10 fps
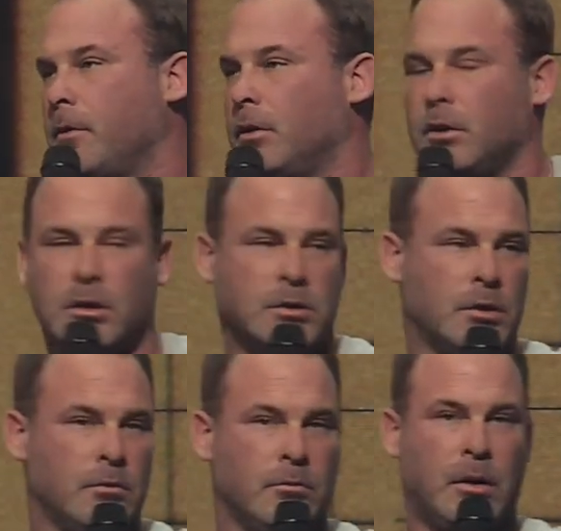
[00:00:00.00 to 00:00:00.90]

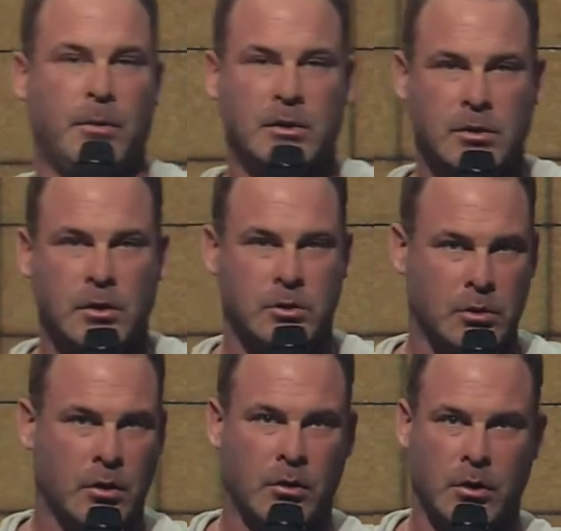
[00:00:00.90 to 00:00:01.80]
Listen, my, my son is
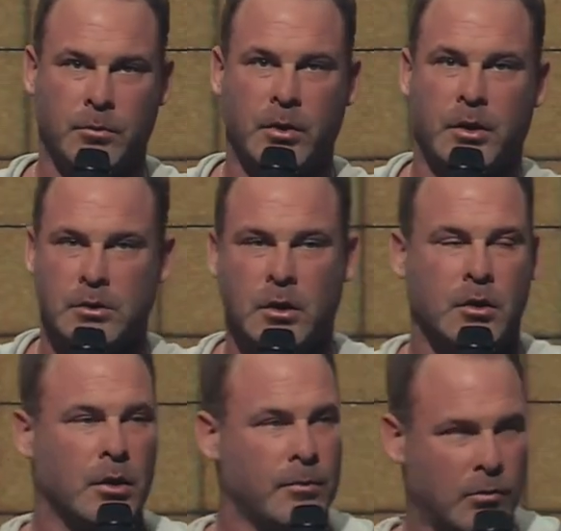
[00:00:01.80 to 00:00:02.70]
currently playing a
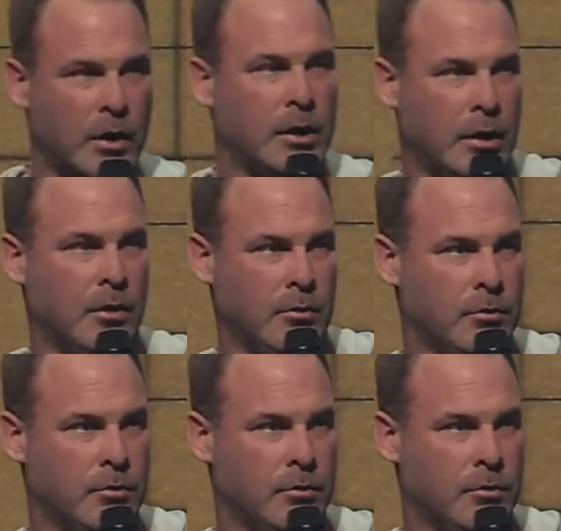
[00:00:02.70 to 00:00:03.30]
soccer game right now.